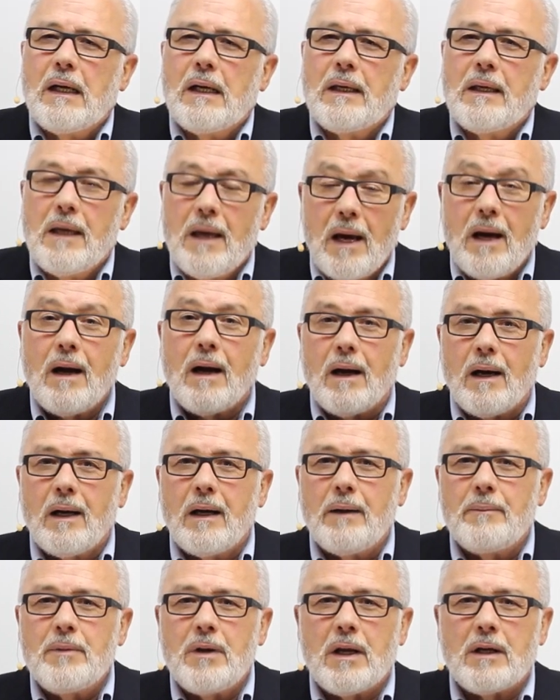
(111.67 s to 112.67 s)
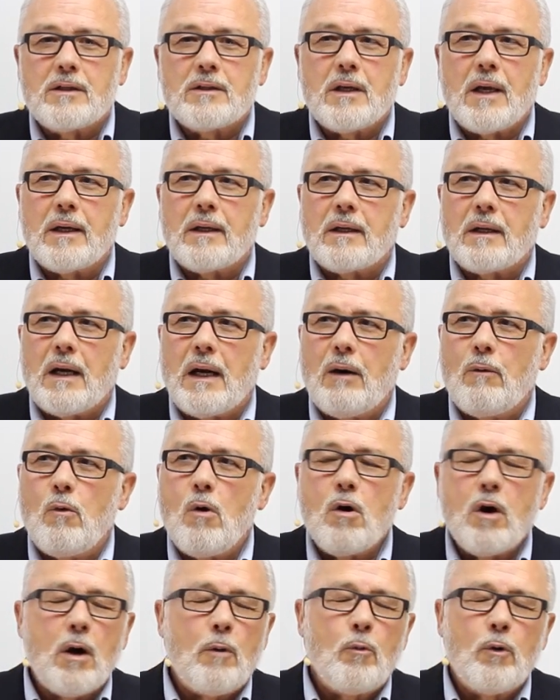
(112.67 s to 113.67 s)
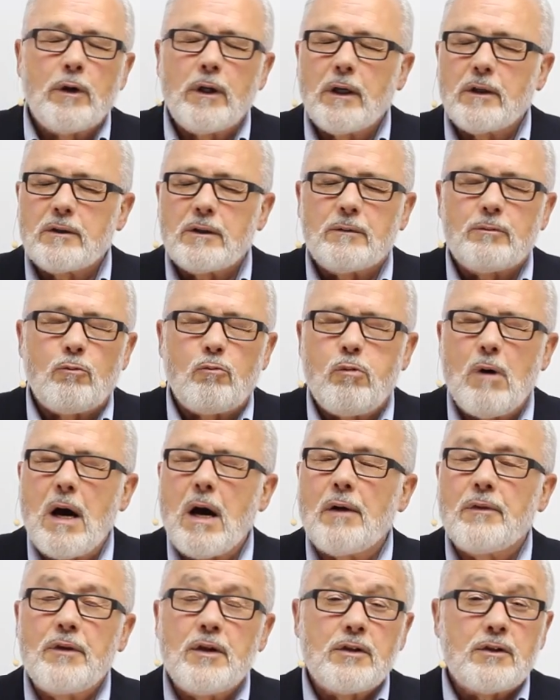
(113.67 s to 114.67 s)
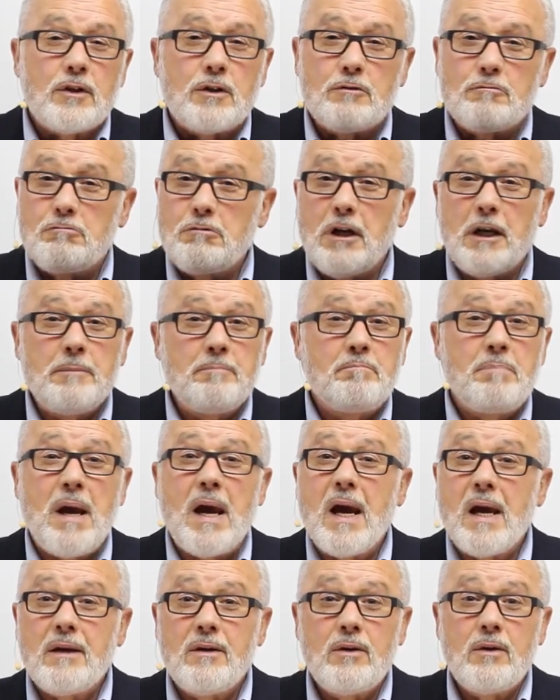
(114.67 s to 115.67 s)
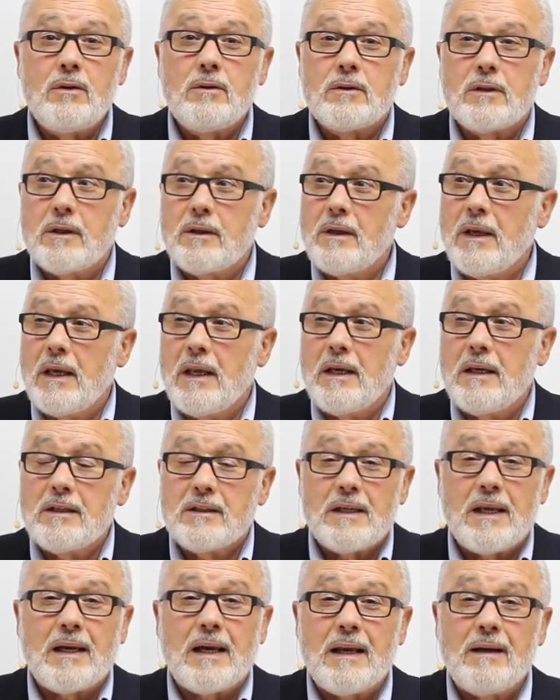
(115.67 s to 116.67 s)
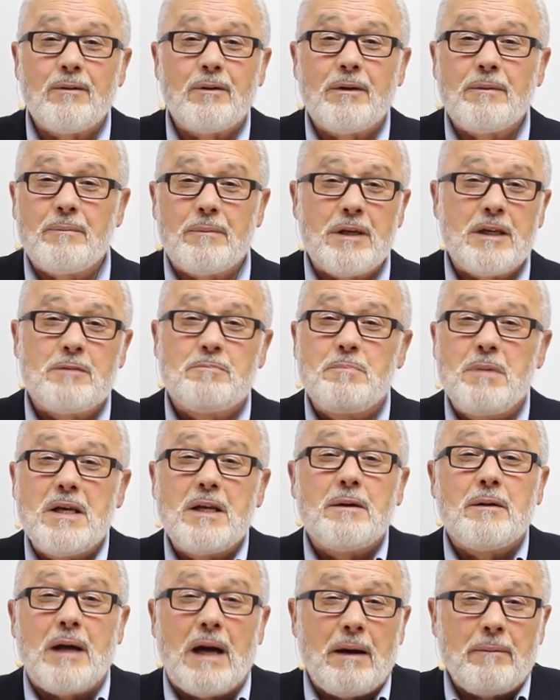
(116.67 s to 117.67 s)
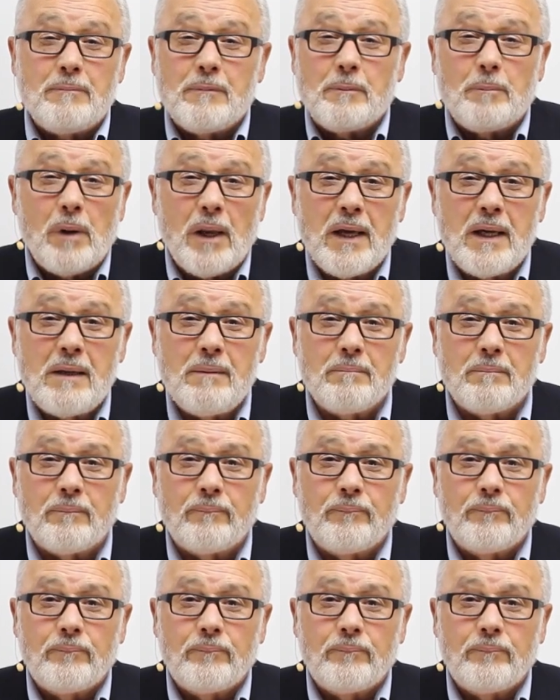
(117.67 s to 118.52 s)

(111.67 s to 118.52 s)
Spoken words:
yeah, I mean, it's like I woke up one day and said, "Wow, this is really bad news," and it's like it's me. I'm to blame.